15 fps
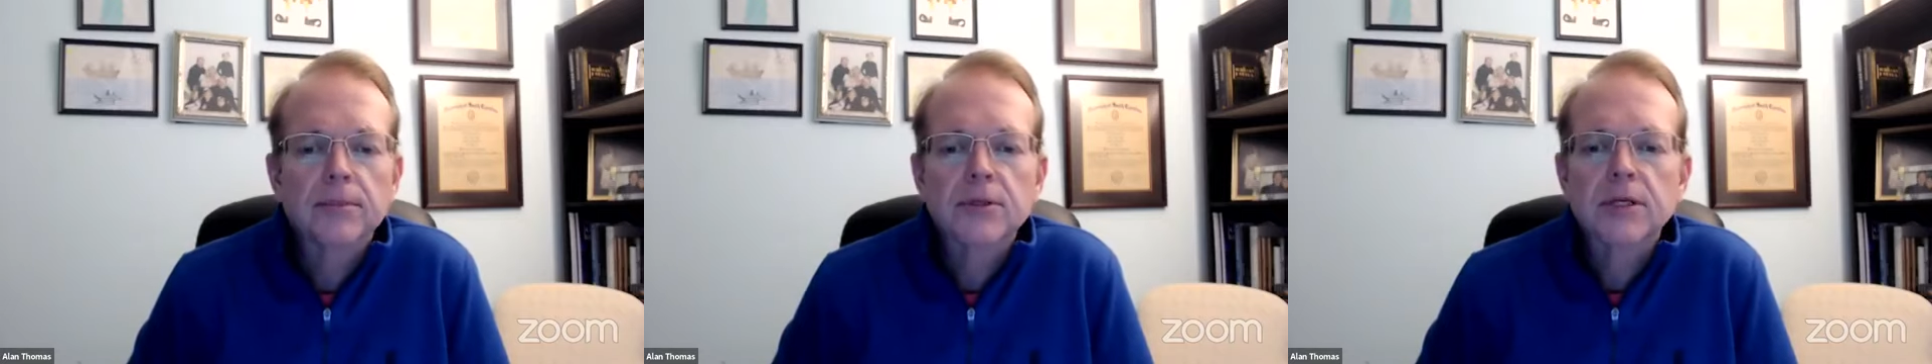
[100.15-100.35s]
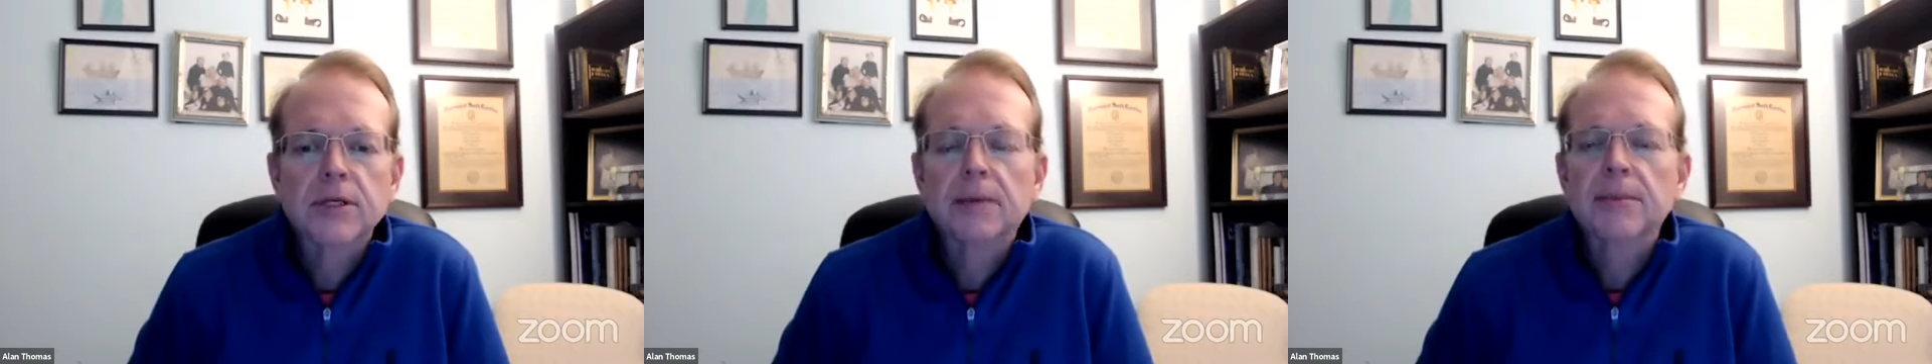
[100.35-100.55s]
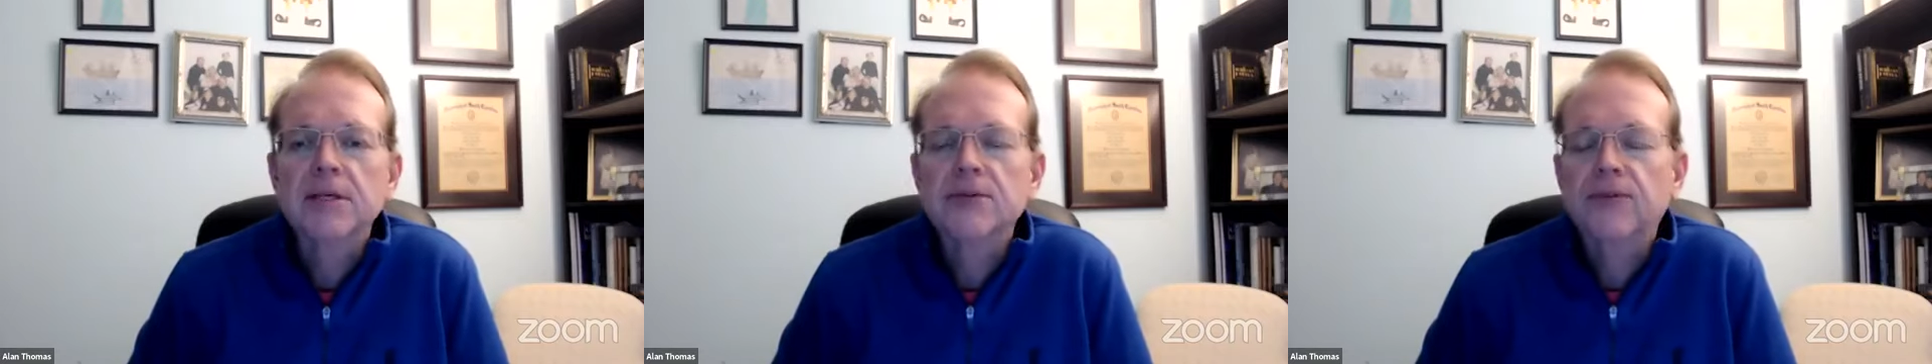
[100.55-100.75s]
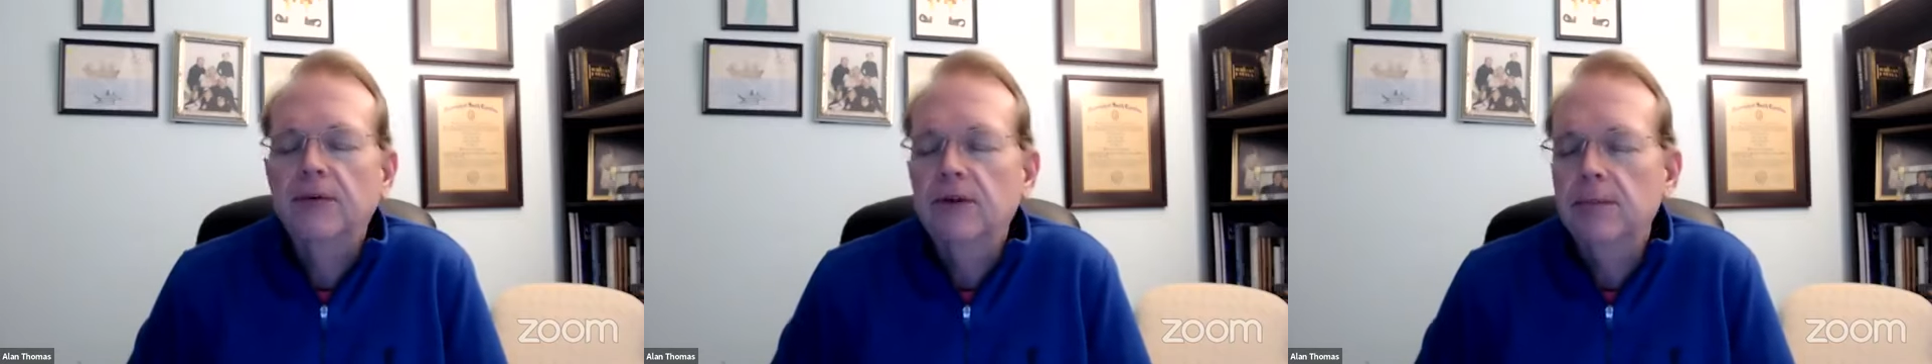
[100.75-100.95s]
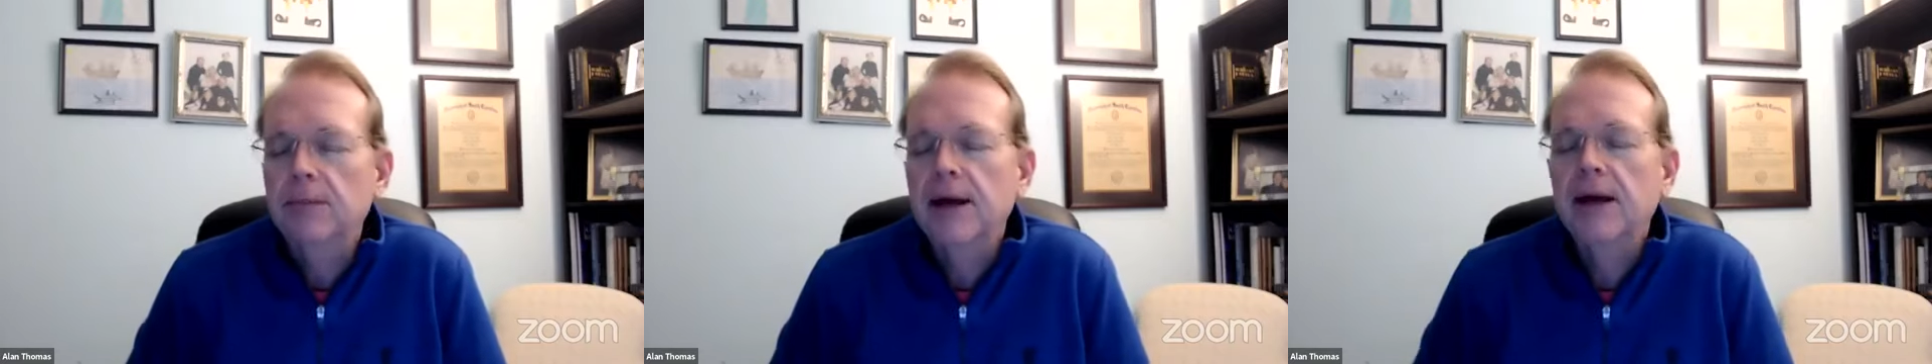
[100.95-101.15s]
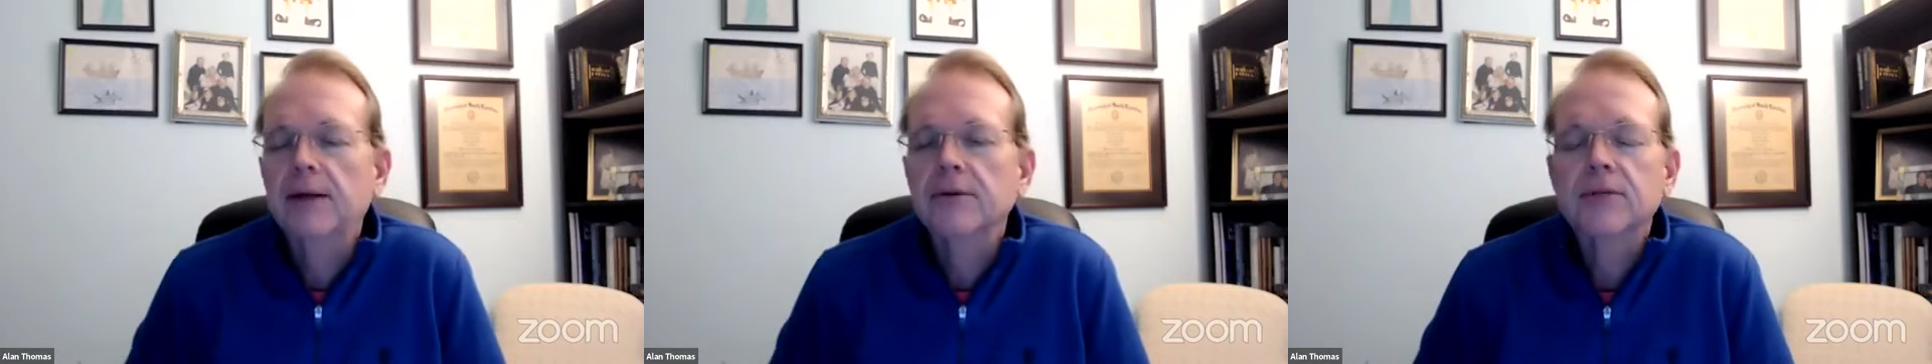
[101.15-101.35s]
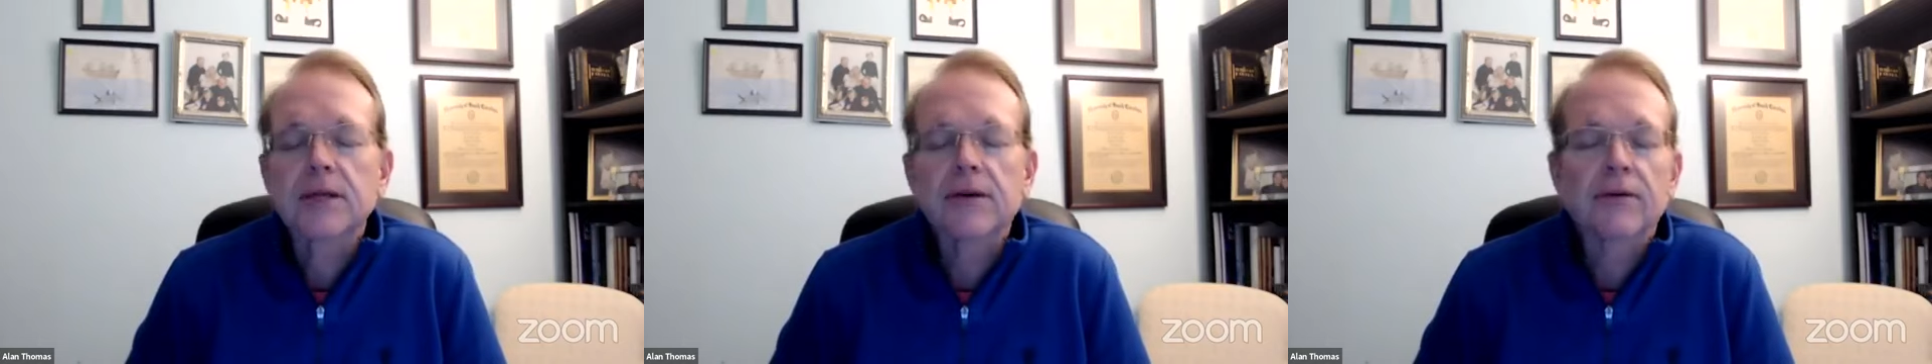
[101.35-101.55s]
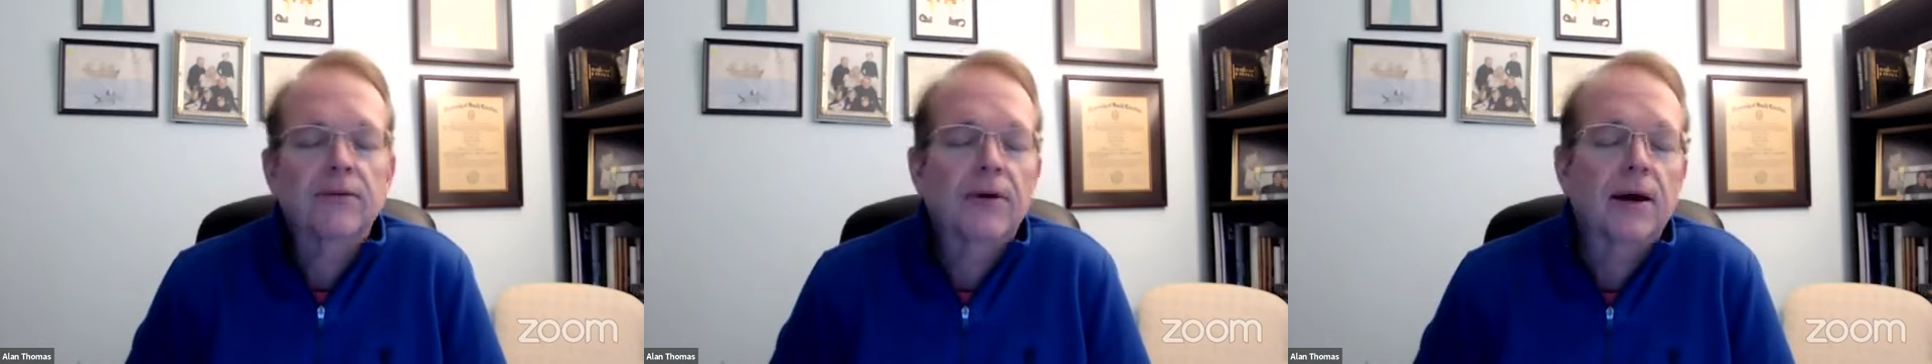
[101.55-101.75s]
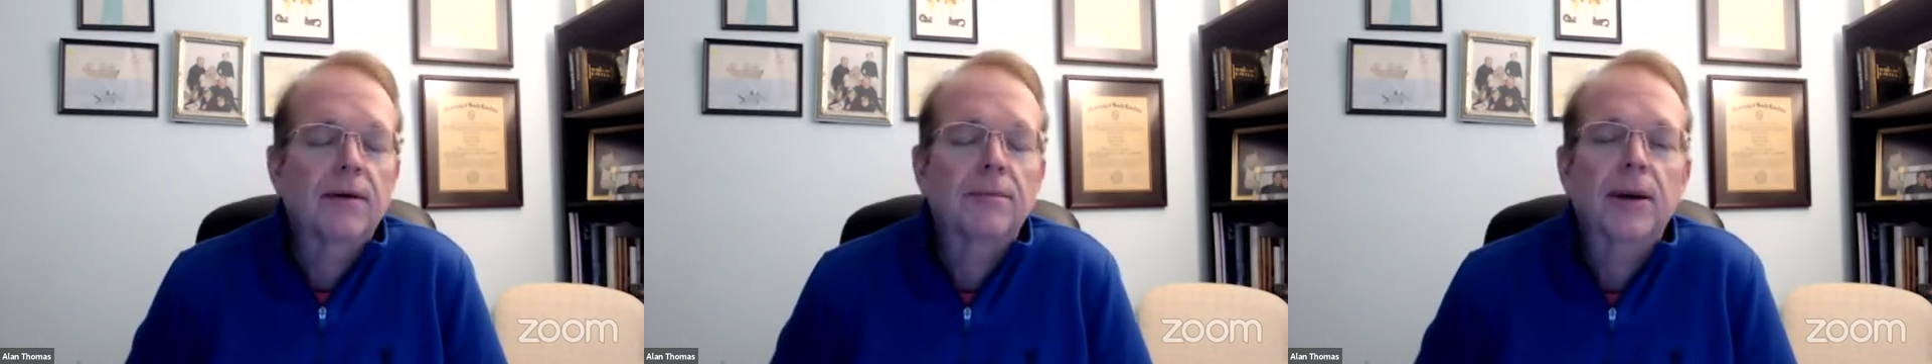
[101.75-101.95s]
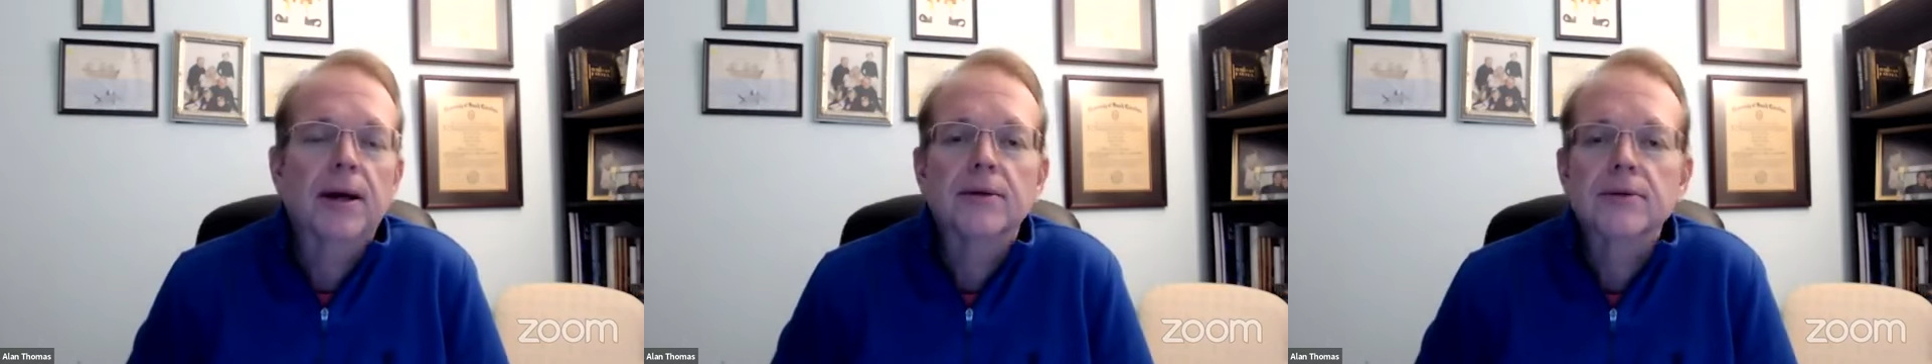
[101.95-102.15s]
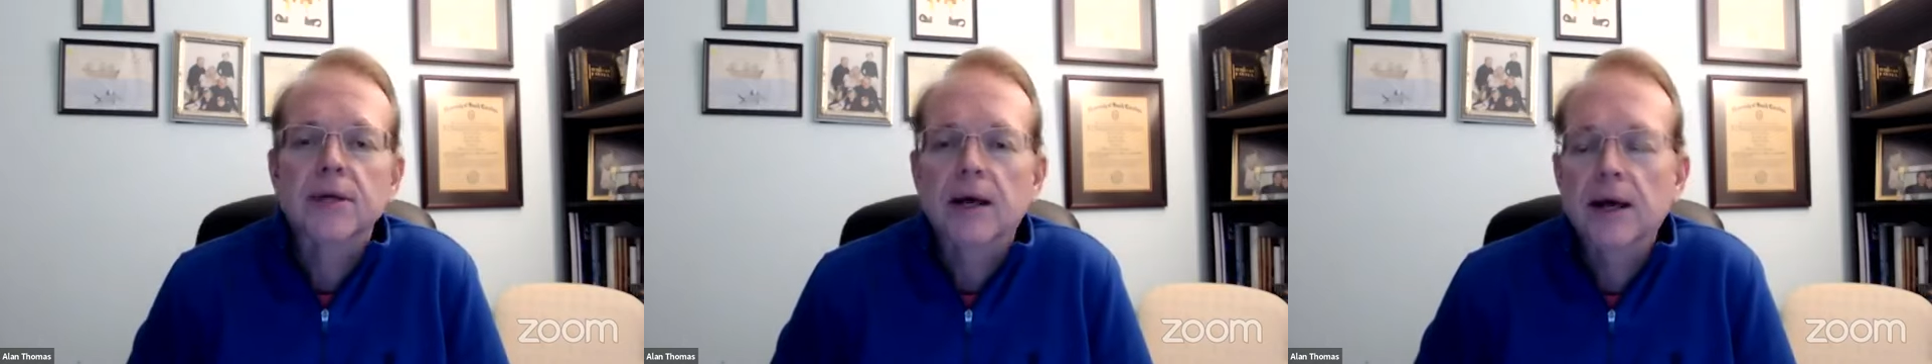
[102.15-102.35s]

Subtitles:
it's 50 pounds, 75 pounds,